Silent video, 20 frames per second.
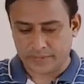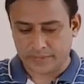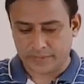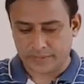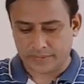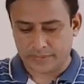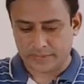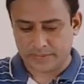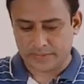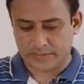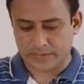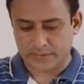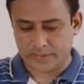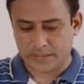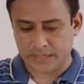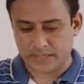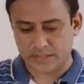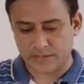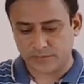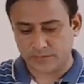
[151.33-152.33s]
And uh,
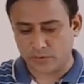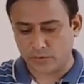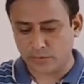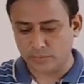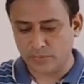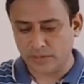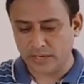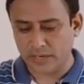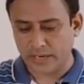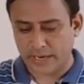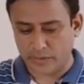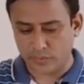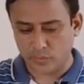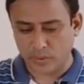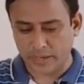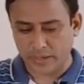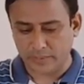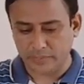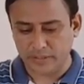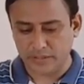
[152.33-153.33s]
as a former
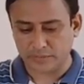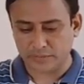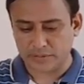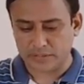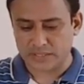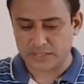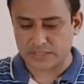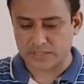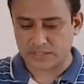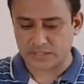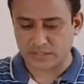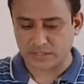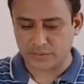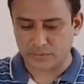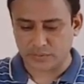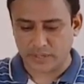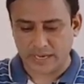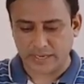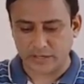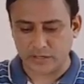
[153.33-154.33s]
environment minister in the
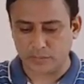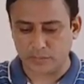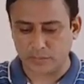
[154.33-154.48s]
United